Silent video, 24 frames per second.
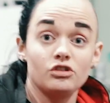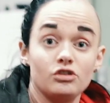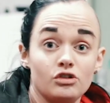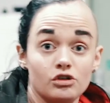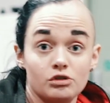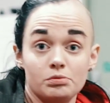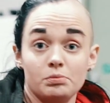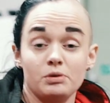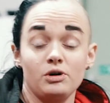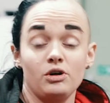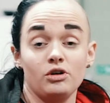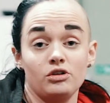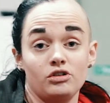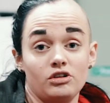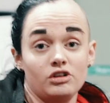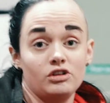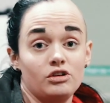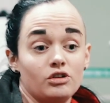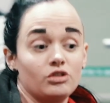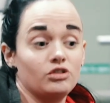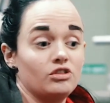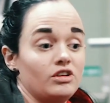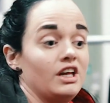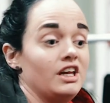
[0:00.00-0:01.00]
just because it
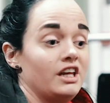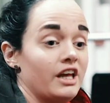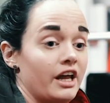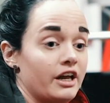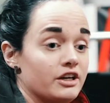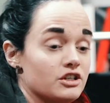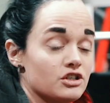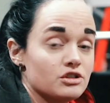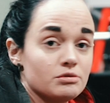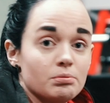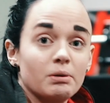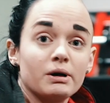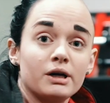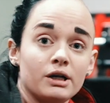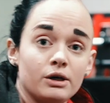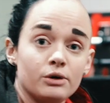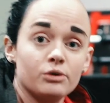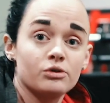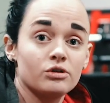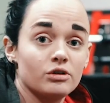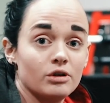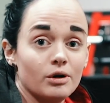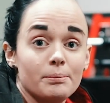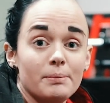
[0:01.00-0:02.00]
just engages my
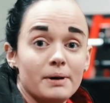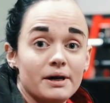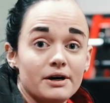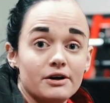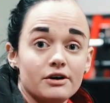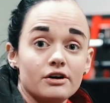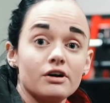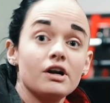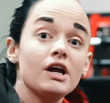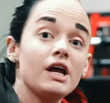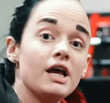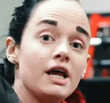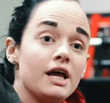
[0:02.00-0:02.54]
glutes a lot better,